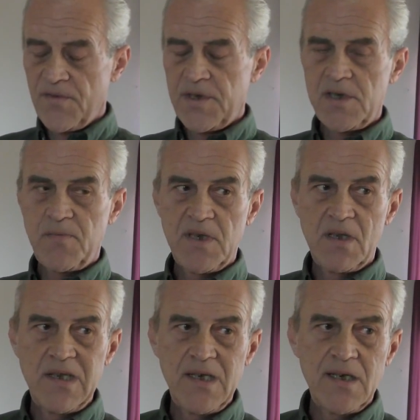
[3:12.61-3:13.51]
He's
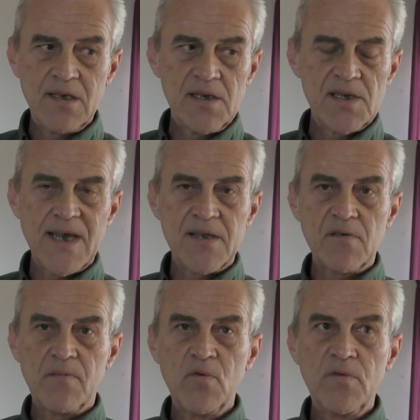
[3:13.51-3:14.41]
been leading these kinds
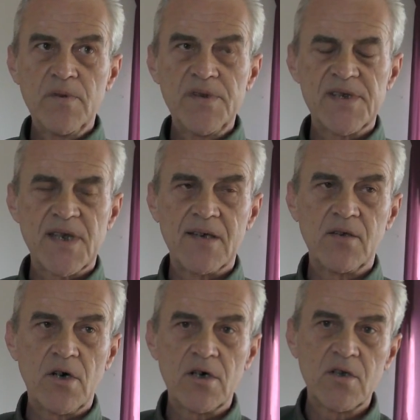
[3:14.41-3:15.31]
of movements I
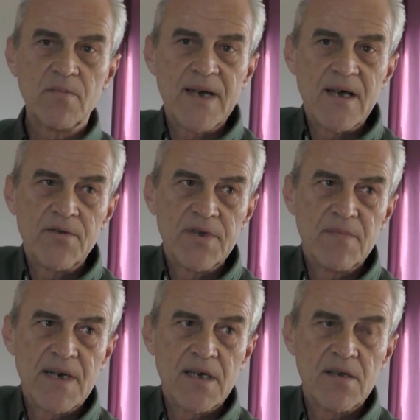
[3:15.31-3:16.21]
talked about in
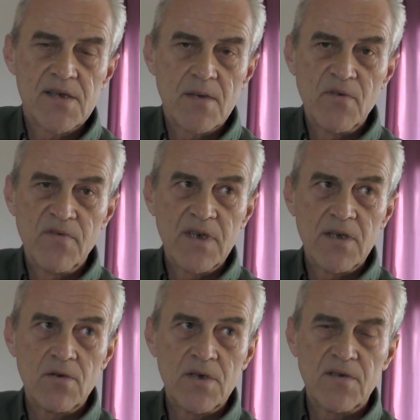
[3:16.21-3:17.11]
my summer
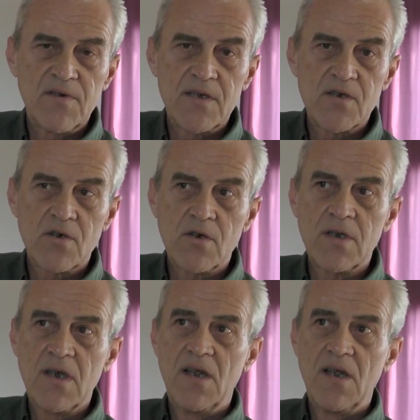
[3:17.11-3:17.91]
video in the red shirt.